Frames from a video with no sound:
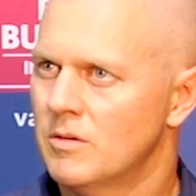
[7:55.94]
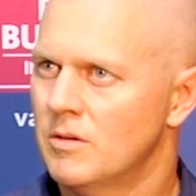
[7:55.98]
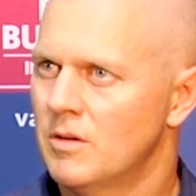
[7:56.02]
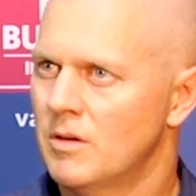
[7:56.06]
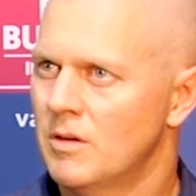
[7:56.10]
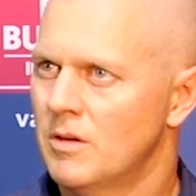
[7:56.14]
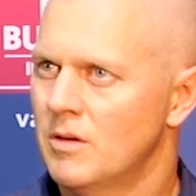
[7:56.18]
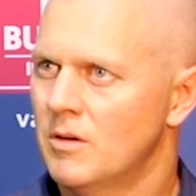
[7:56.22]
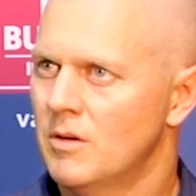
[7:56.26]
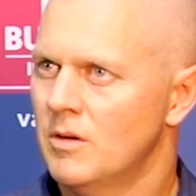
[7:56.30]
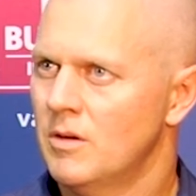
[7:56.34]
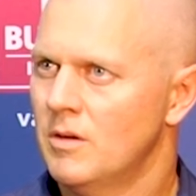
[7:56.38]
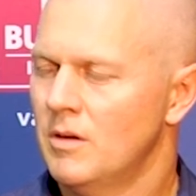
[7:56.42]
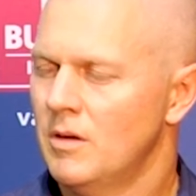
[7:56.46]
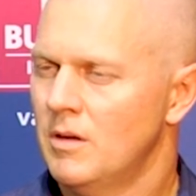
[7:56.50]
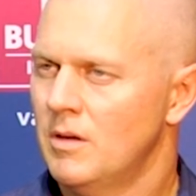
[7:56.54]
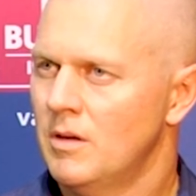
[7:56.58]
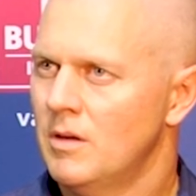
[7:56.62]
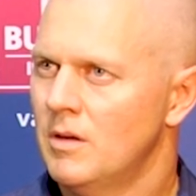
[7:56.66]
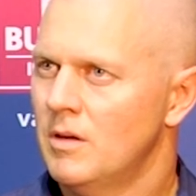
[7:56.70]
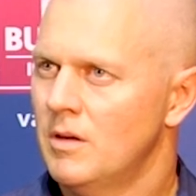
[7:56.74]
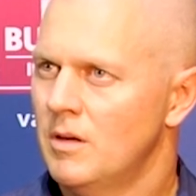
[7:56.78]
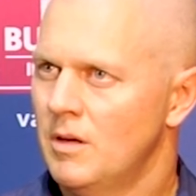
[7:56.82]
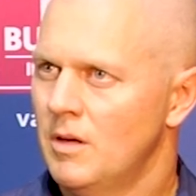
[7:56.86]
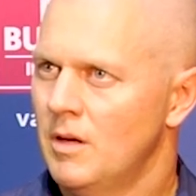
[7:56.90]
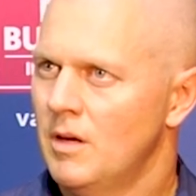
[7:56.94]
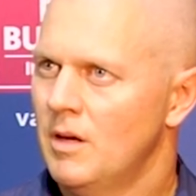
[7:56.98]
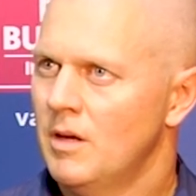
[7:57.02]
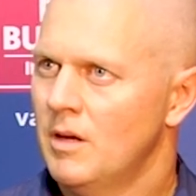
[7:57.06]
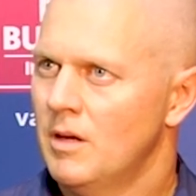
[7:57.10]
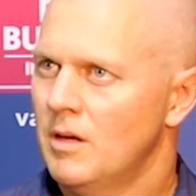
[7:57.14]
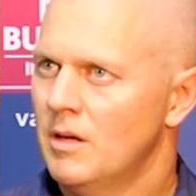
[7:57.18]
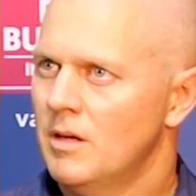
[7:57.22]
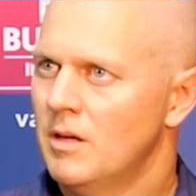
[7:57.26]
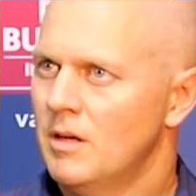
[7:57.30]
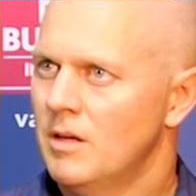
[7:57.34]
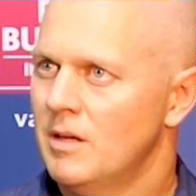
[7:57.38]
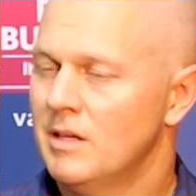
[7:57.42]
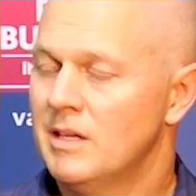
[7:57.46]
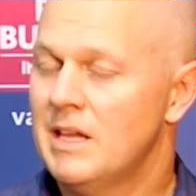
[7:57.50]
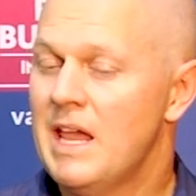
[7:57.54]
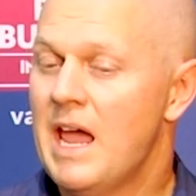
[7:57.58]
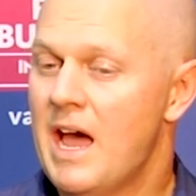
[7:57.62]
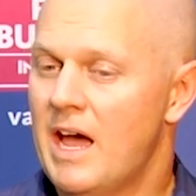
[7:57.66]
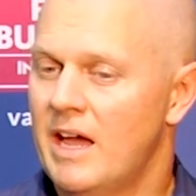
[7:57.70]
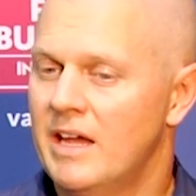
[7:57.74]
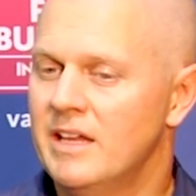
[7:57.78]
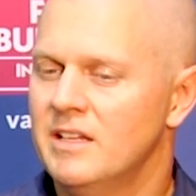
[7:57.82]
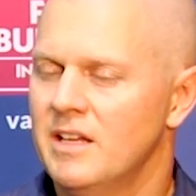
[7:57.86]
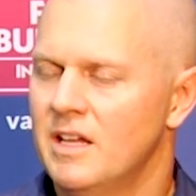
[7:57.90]
improvement fundamentally?
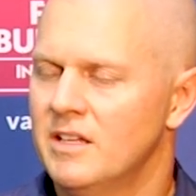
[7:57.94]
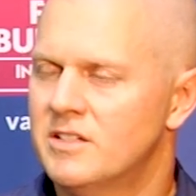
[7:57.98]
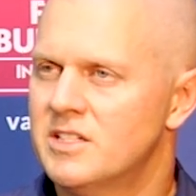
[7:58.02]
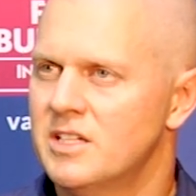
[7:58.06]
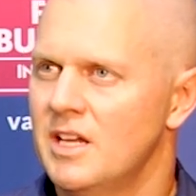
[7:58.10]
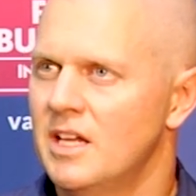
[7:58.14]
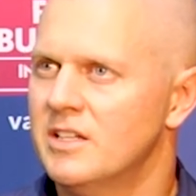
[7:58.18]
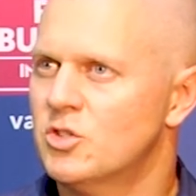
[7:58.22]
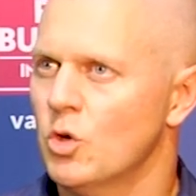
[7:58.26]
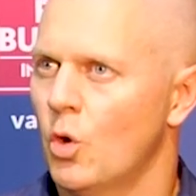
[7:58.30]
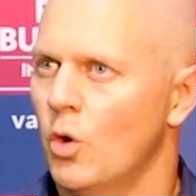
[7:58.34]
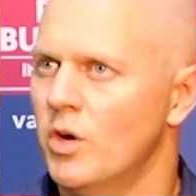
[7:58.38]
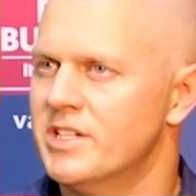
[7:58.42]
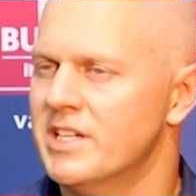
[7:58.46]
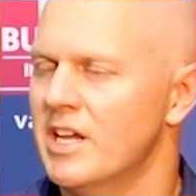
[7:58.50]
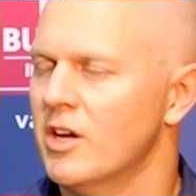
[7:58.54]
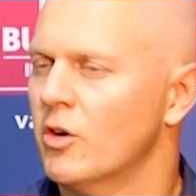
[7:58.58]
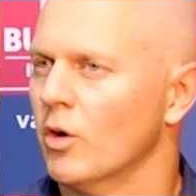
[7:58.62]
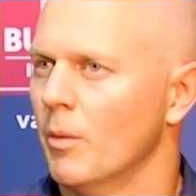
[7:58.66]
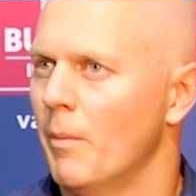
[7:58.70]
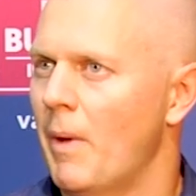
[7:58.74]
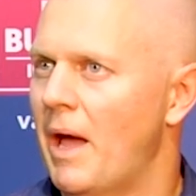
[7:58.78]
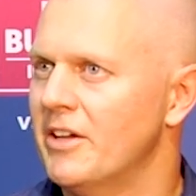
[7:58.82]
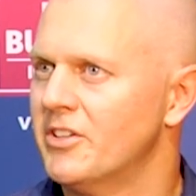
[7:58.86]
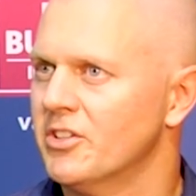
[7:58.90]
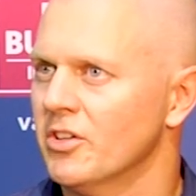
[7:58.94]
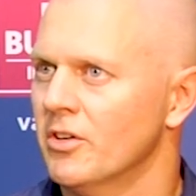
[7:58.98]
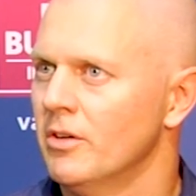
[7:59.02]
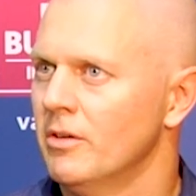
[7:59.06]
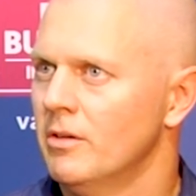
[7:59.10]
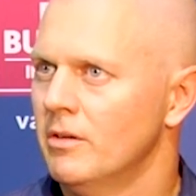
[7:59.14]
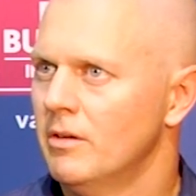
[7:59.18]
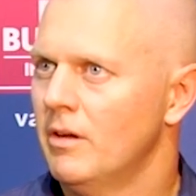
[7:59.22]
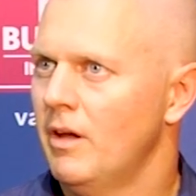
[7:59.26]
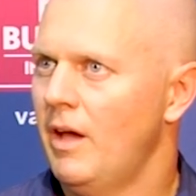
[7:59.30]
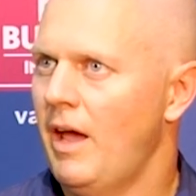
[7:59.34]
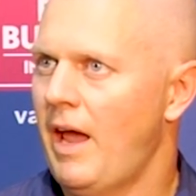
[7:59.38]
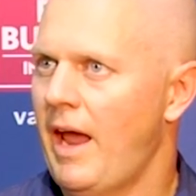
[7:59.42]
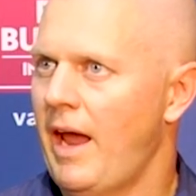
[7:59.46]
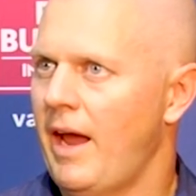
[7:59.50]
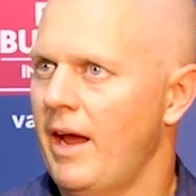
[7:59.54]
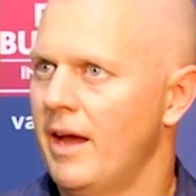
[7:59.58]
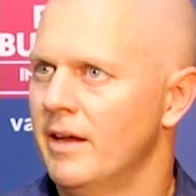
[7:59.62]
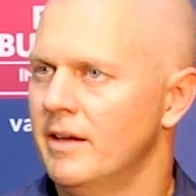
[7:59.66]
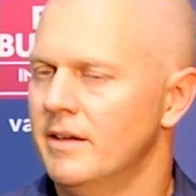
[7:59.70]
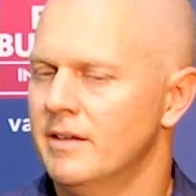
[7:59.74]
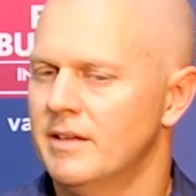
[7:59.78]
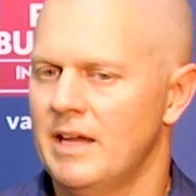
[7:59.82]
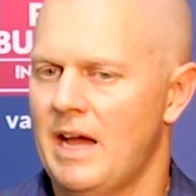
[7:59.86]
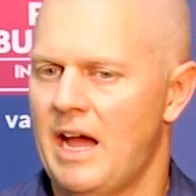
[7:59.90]
Yeah, it's it's always incremental.
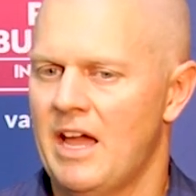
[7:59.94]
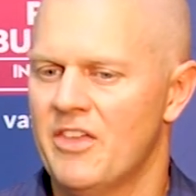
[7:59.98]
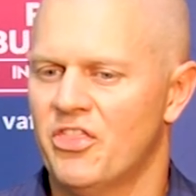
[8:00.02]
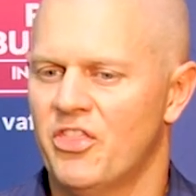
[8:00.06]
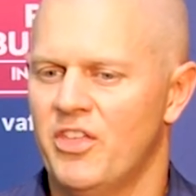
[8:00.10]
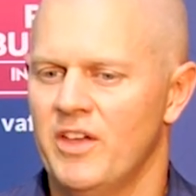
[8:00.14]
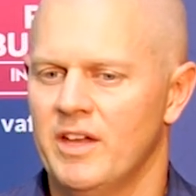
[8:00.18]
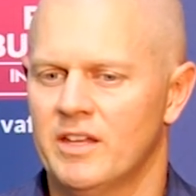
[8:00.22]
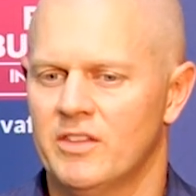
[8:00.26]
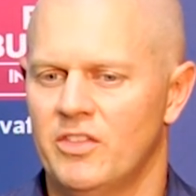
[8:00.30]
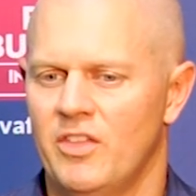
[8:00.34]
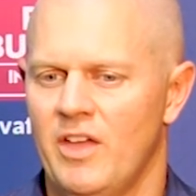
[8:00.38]
And I think